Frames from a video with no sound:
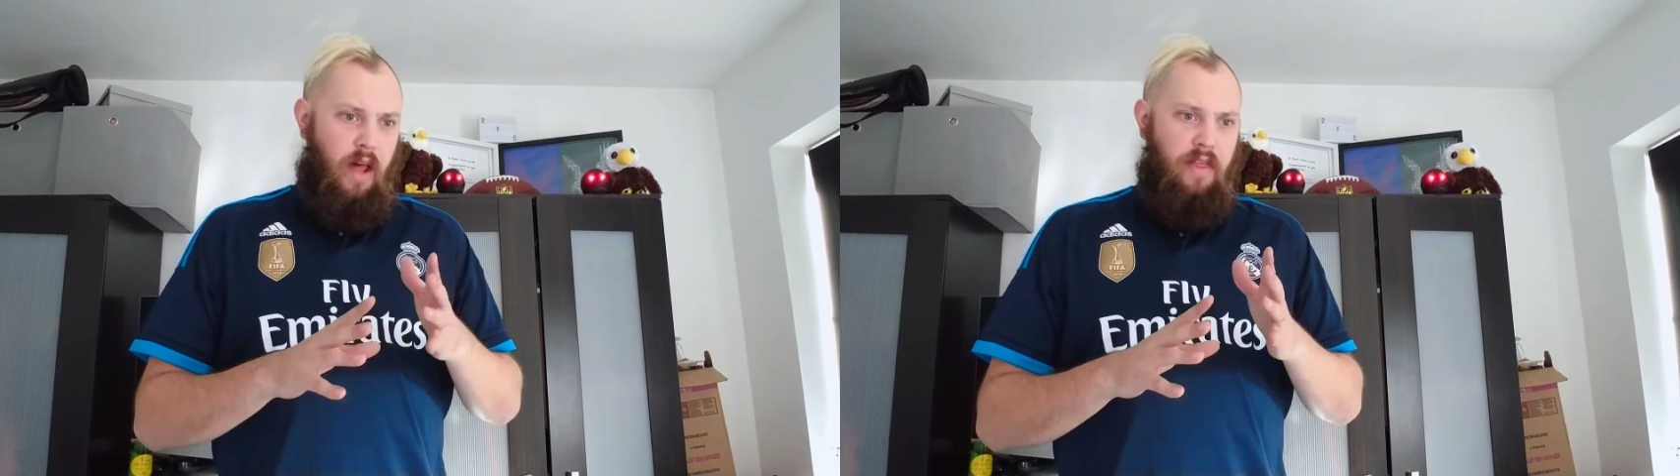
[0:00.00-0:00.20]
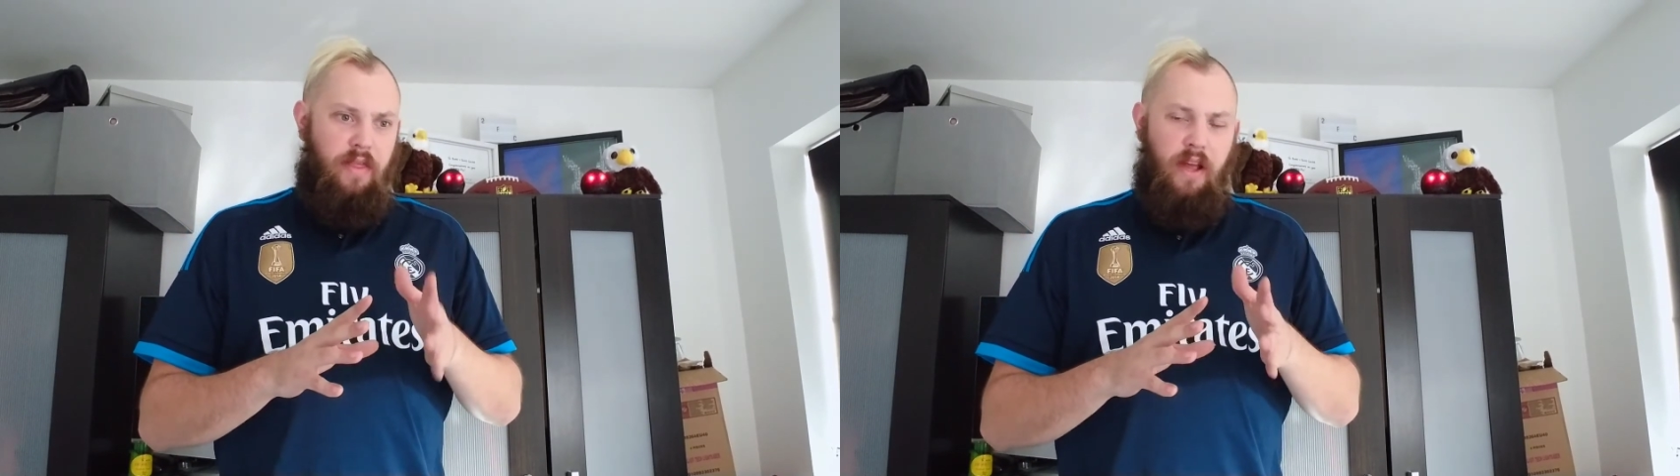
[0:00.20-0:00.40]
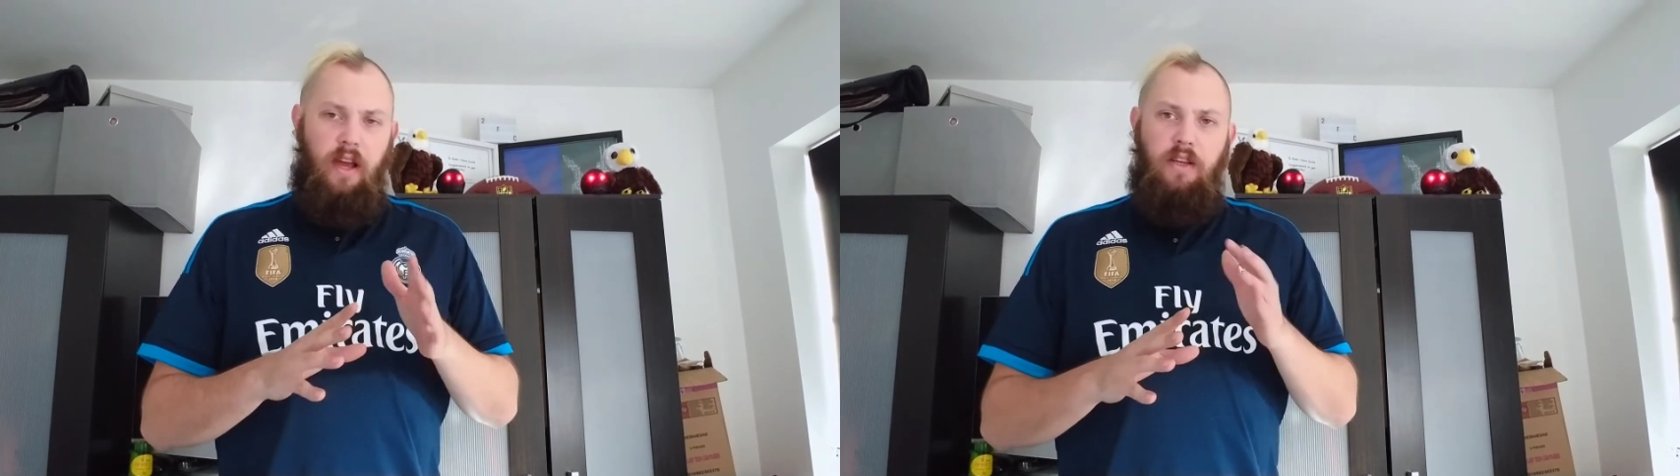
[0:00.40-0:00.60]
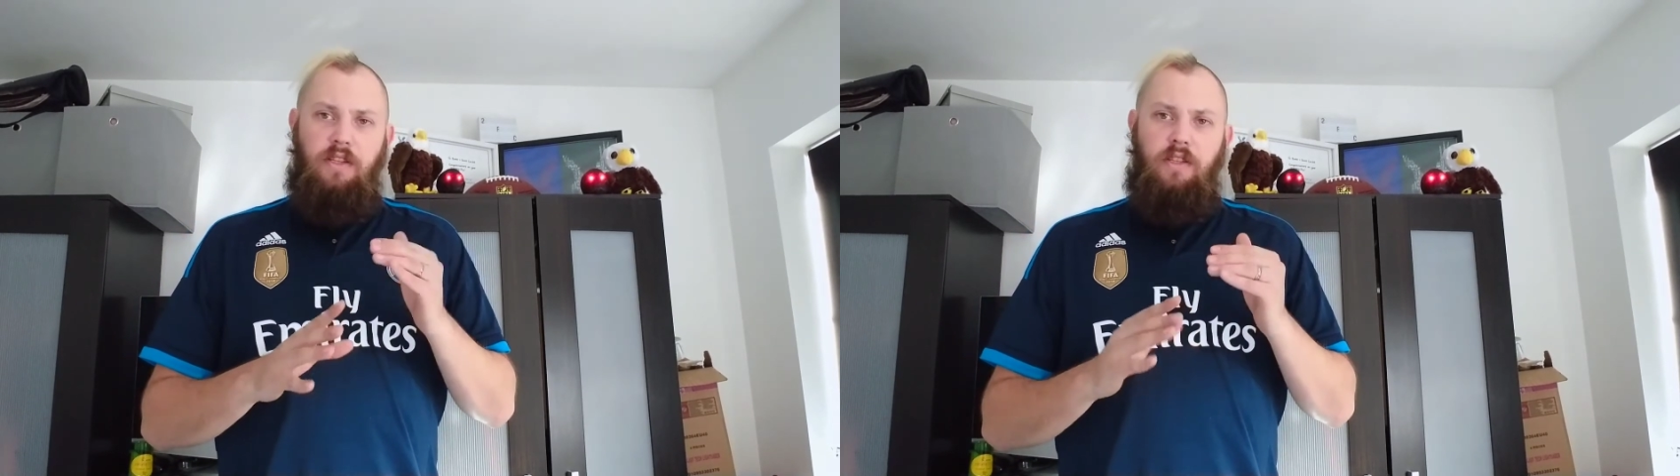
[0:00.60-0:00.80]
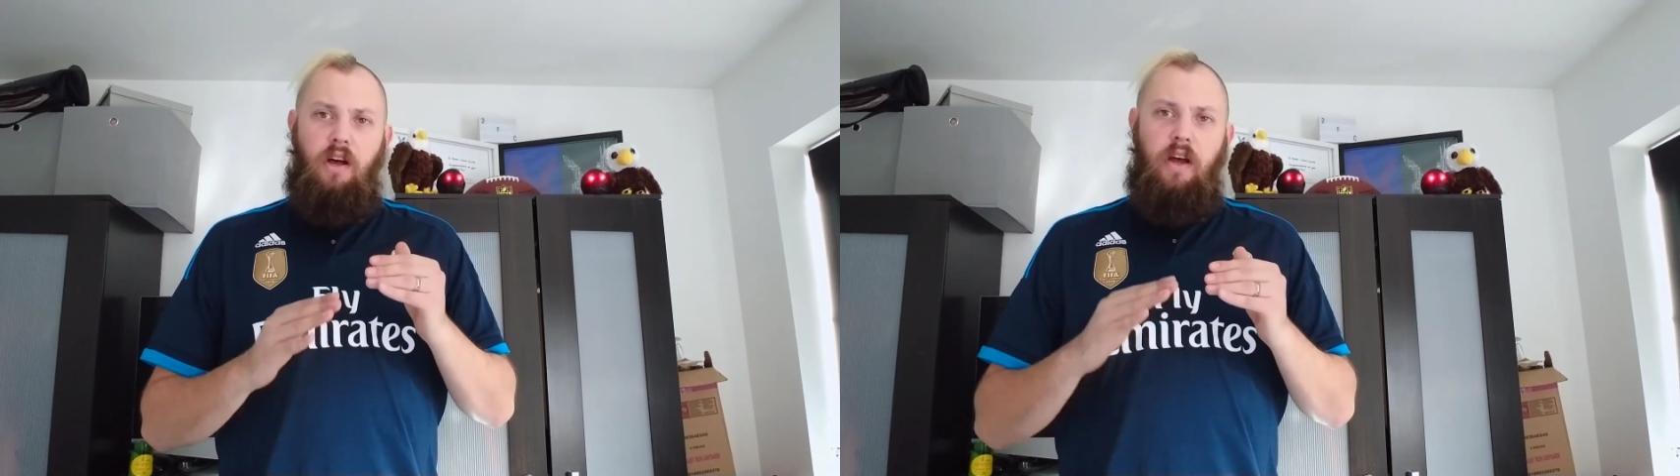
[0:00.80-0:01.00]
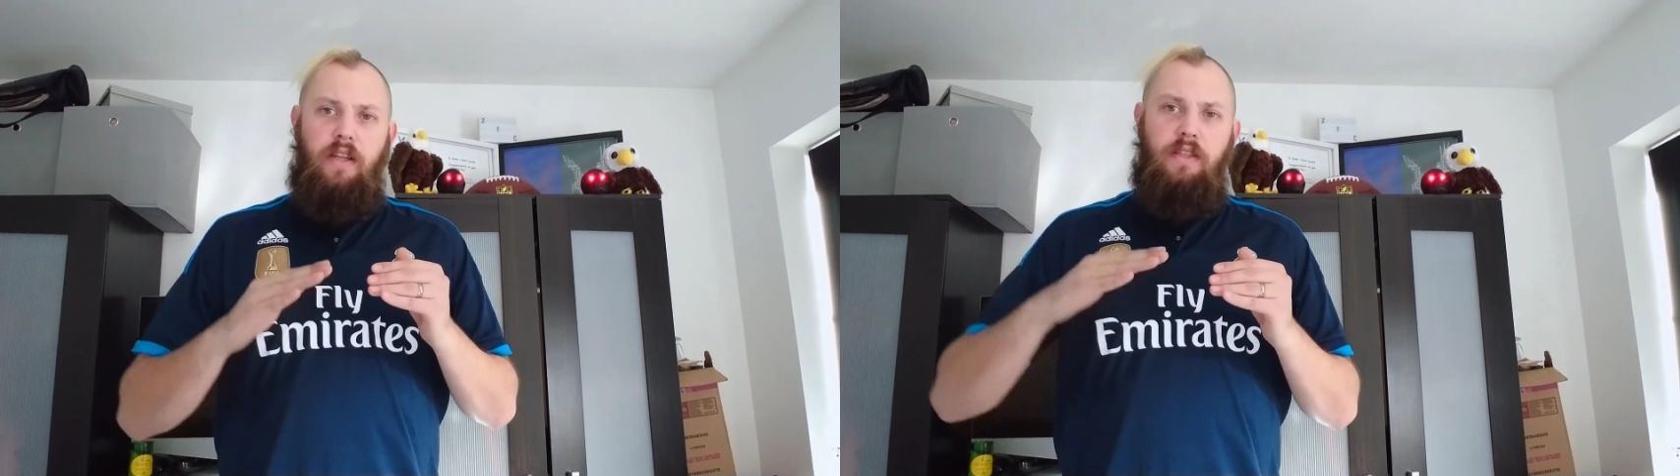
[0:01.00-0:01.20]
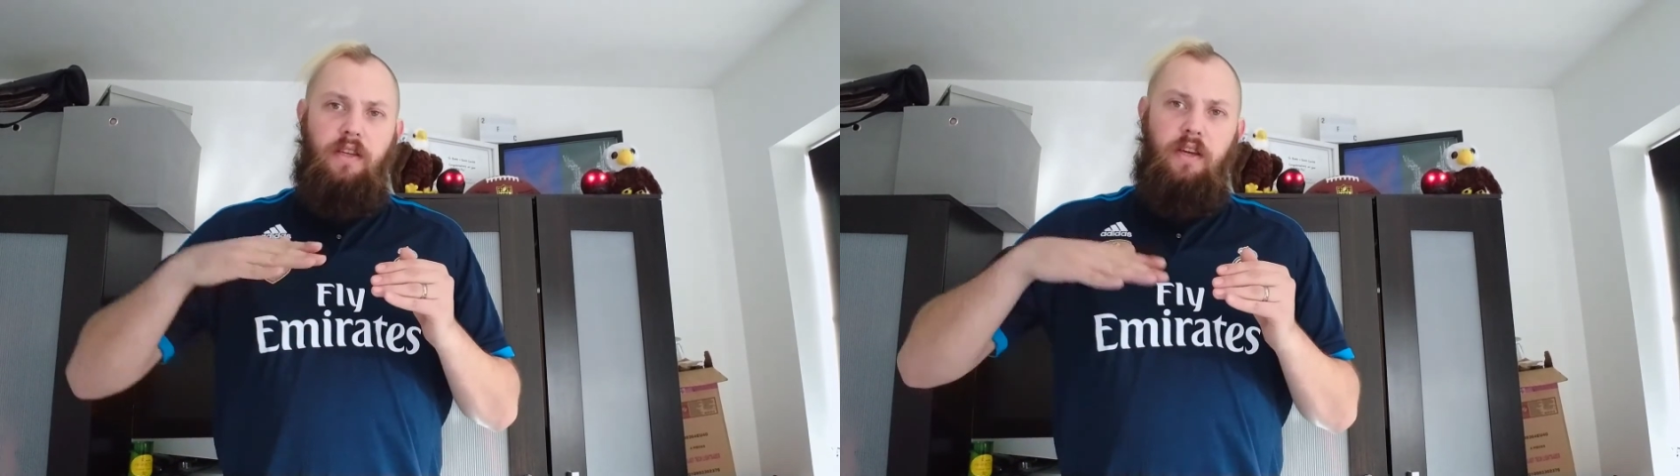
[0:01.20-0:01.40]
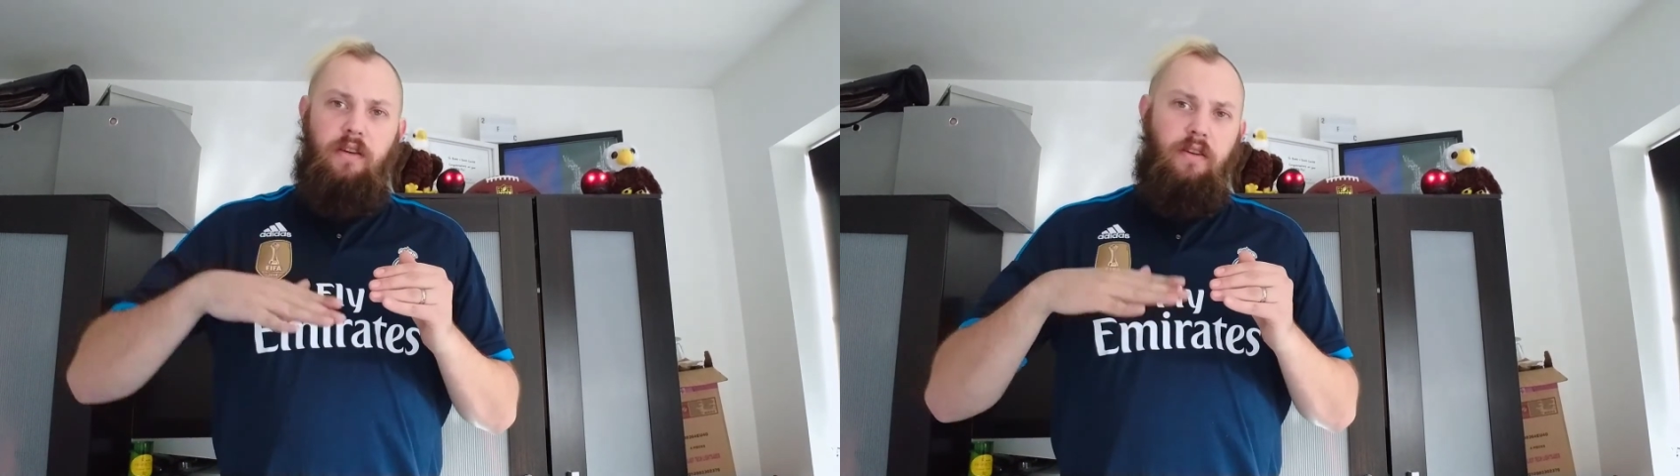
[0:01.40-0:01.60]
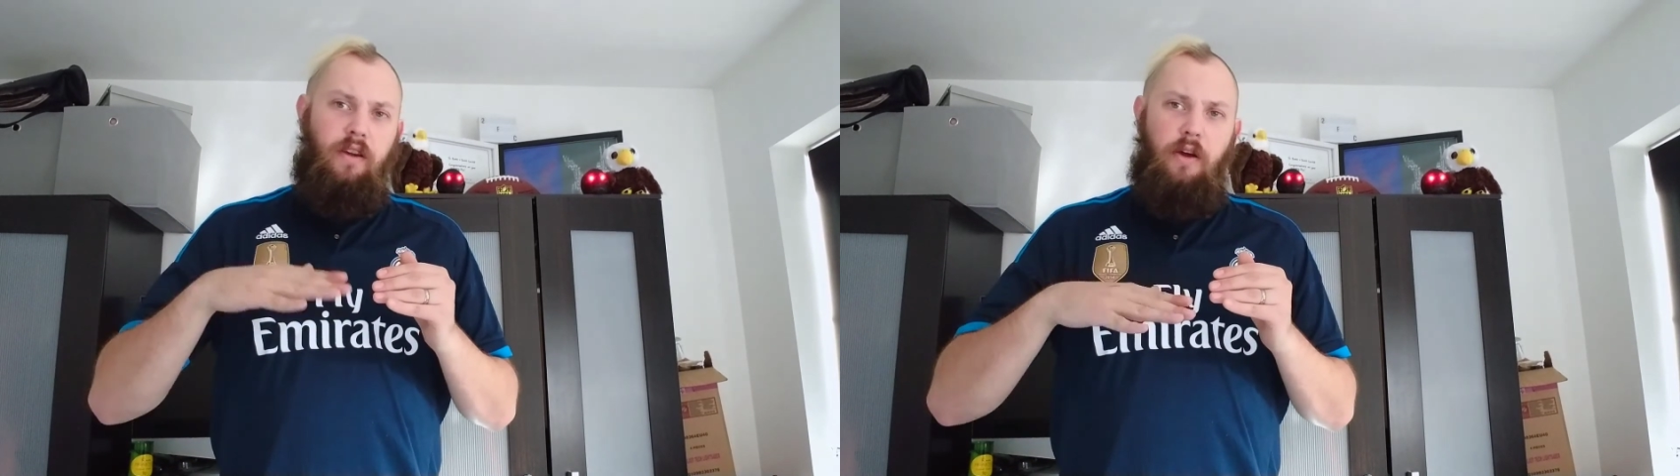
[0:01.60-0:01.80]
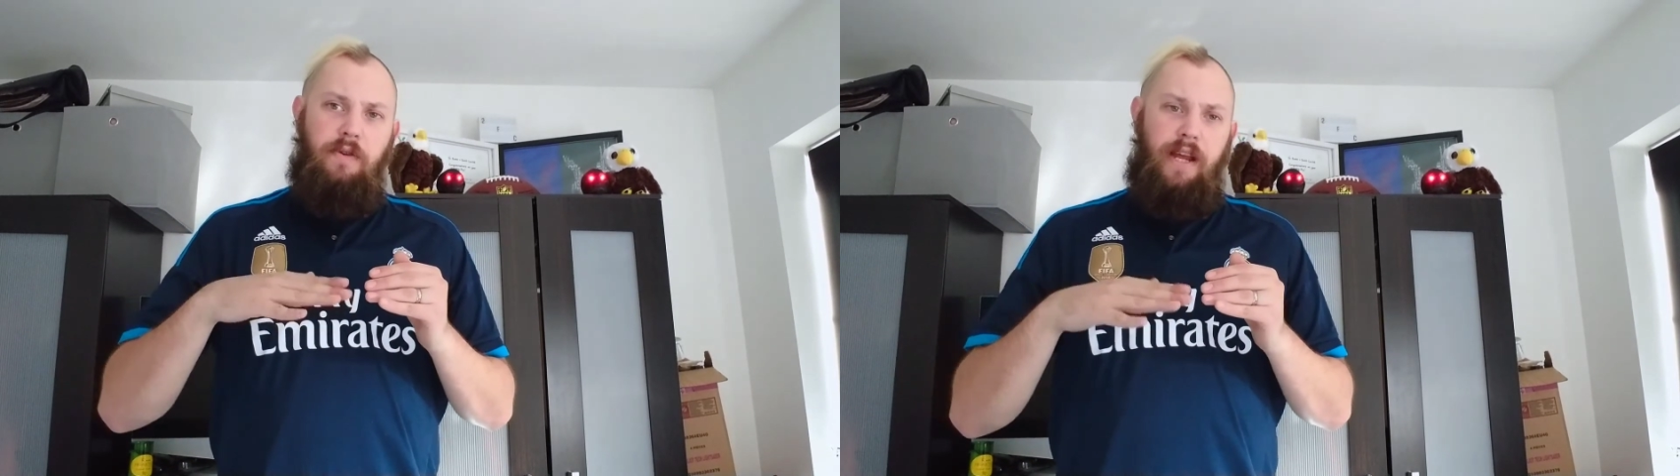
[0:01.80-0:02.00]
I think, are starting to
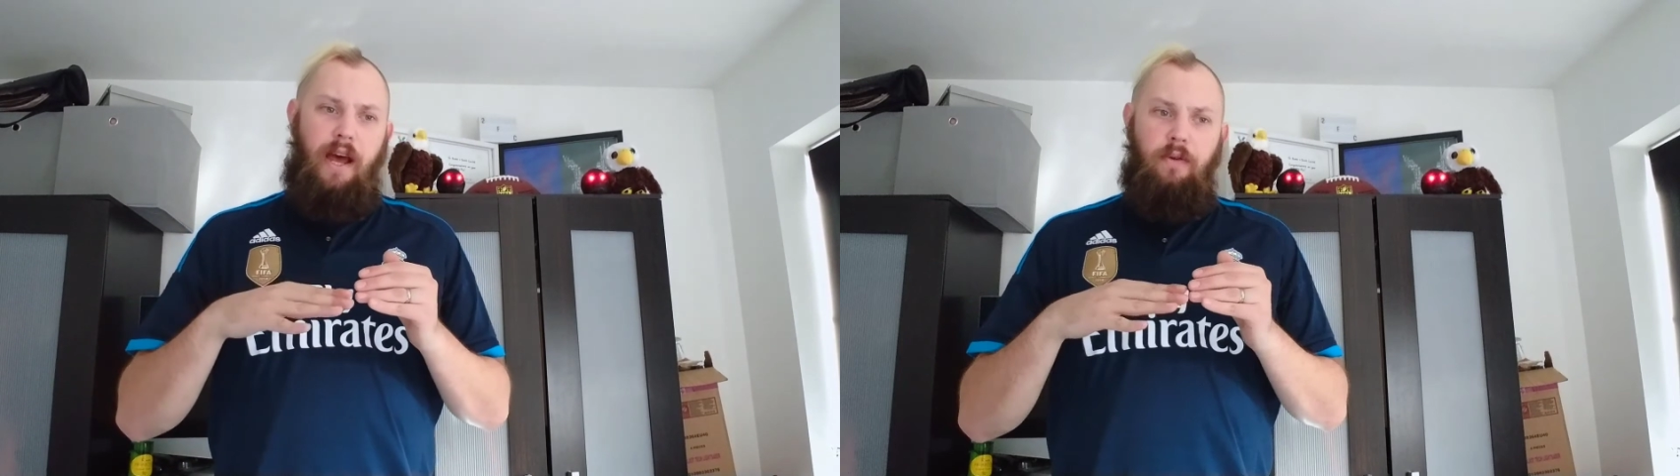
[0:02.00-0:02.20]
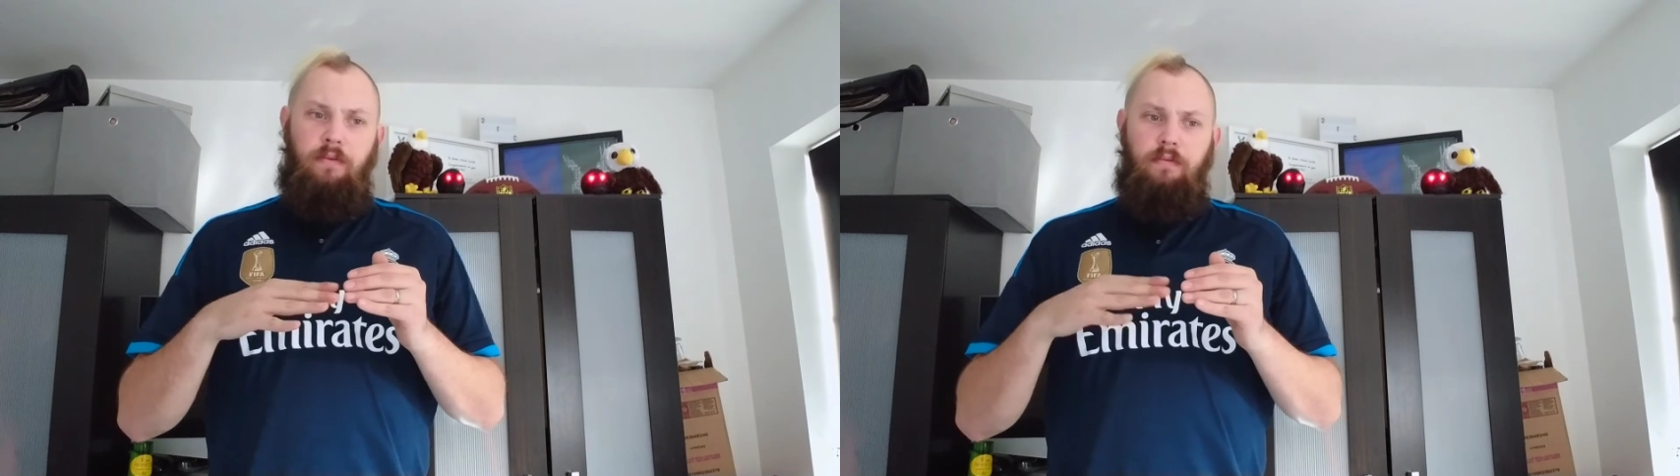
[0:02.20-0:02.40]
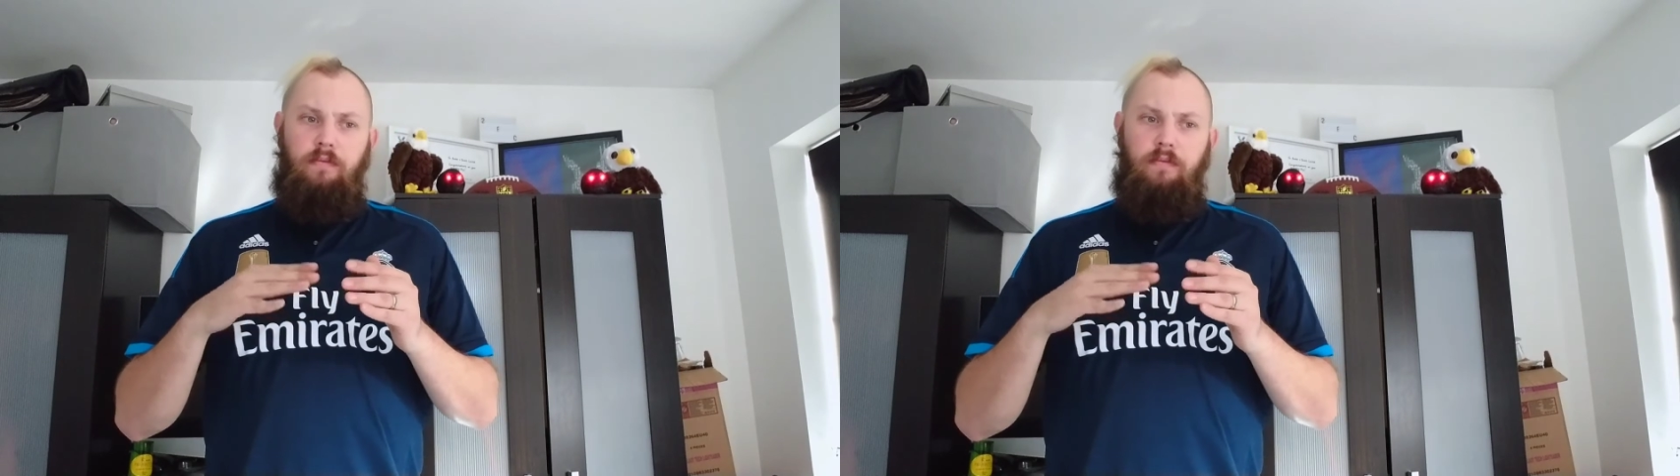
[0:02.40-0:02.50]
go down.